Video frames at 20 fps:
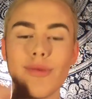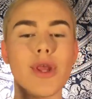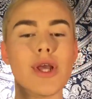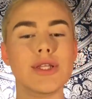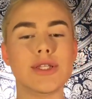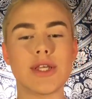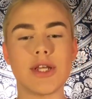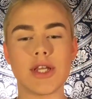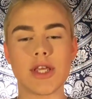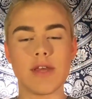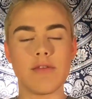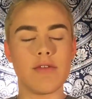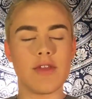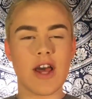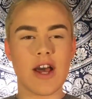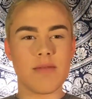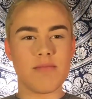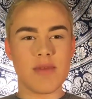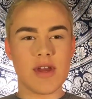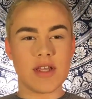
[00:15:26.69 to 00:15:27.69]
It's gonna give you
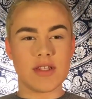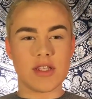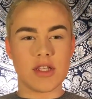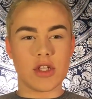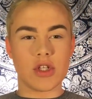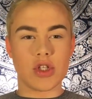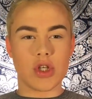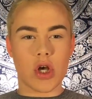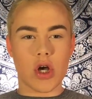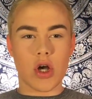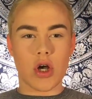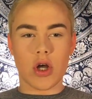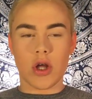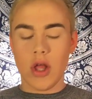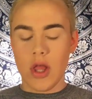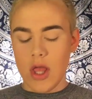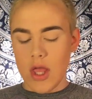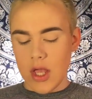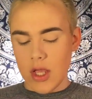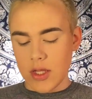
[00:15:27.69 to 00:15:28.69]
that amazing jaw
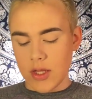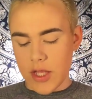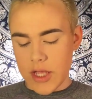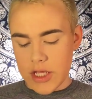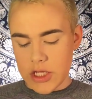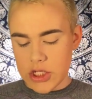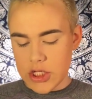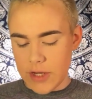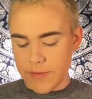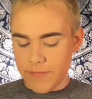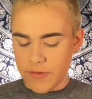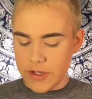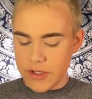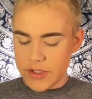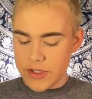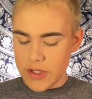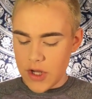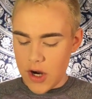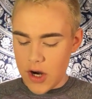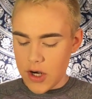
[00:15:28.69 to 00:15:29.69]
like Jeffree
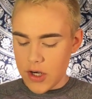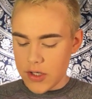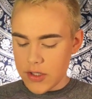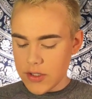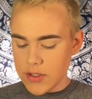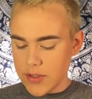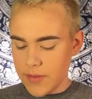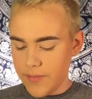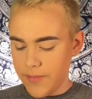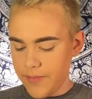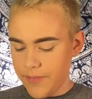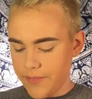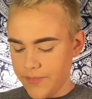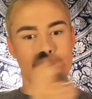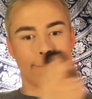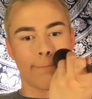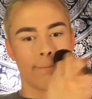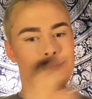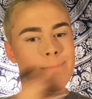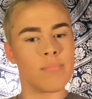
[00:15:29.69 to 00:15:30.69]
Star's.
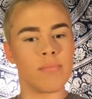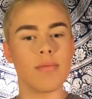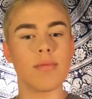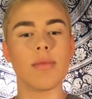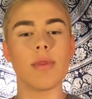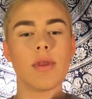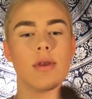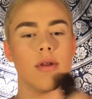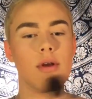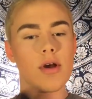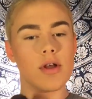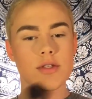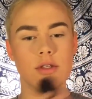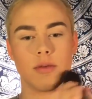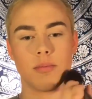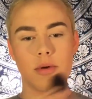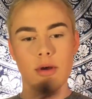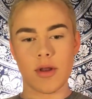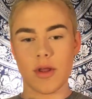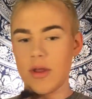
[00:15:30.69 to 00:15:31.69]
And
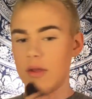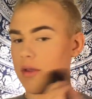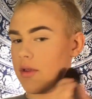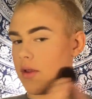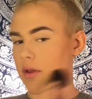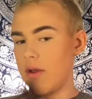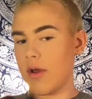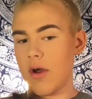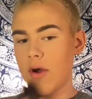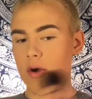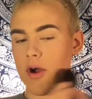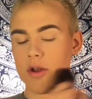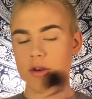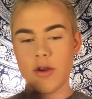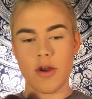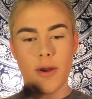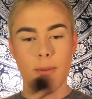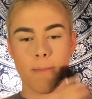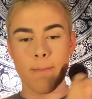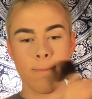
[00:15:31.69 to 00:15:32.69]
also put it, you know, on
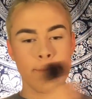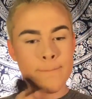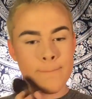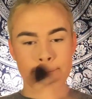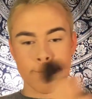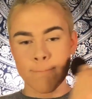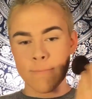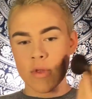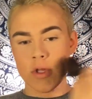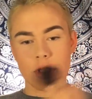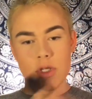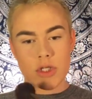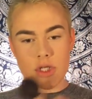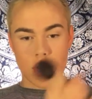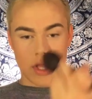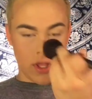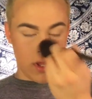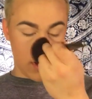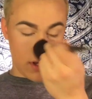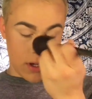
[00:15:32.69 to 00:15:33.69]
your
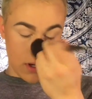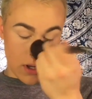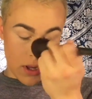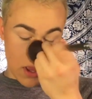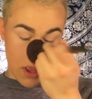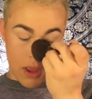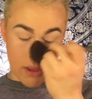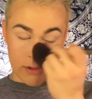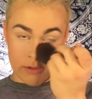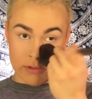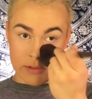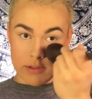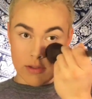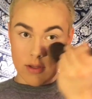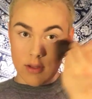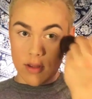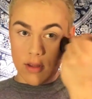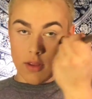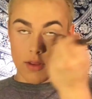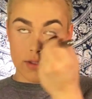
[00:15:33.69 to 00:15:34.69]
chin and
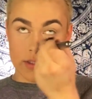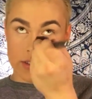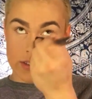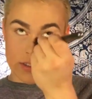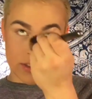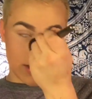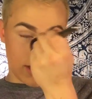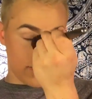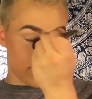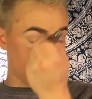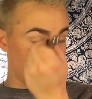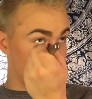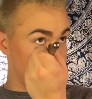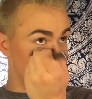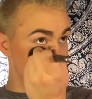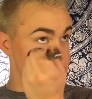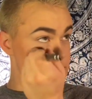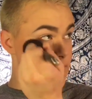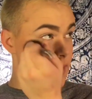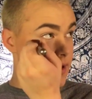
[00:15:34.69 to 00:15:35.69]
stuff, because
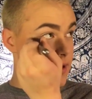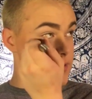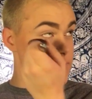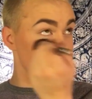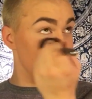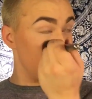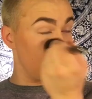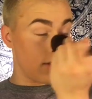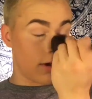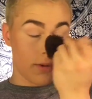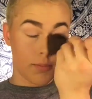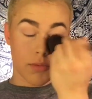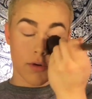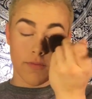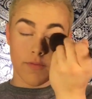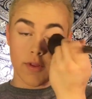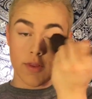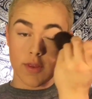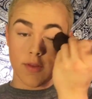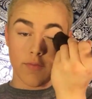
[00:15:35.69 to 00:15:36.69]
this is also gonna help
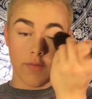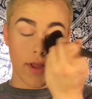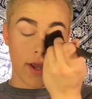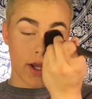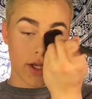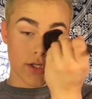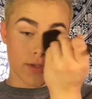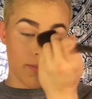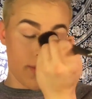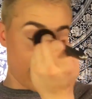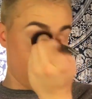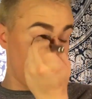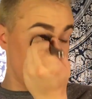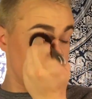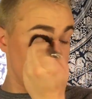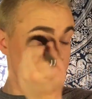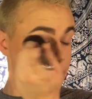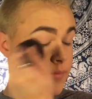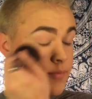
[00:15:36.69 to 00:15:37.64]
prevent the flashback.